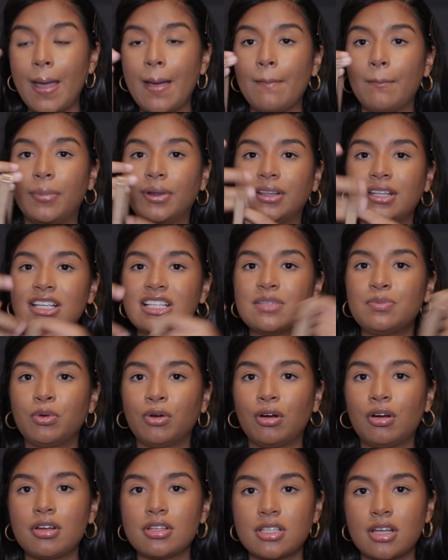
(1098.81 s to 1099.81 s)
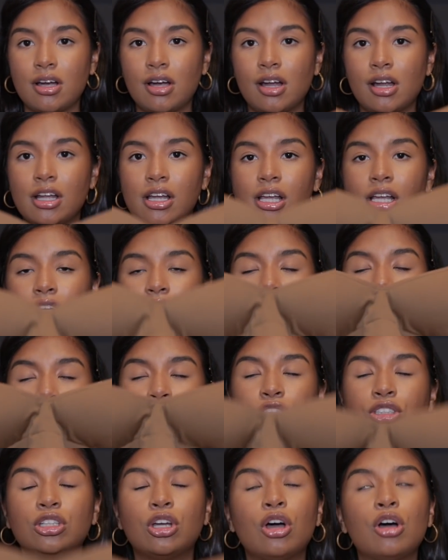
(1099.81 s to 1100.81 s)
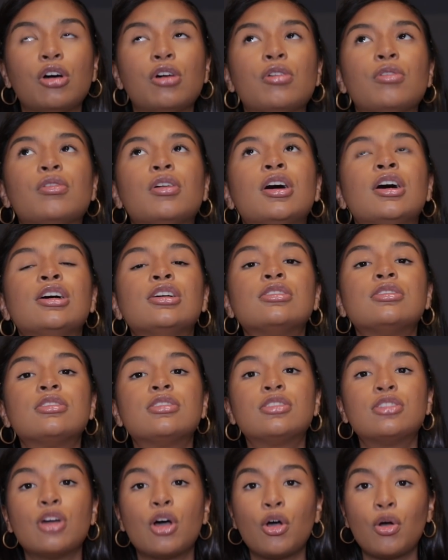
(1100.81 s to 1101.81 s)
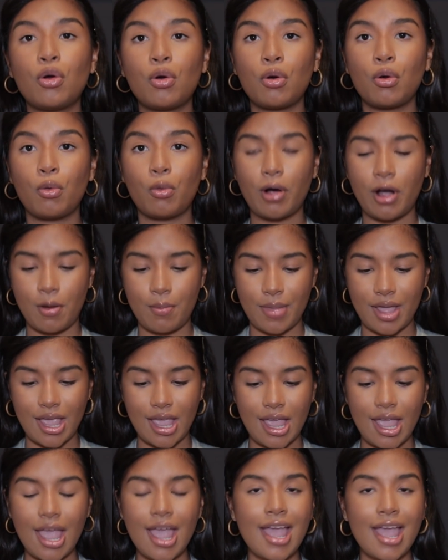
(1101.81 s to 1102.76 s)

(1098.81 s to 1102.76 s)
But these bras are so, so well made.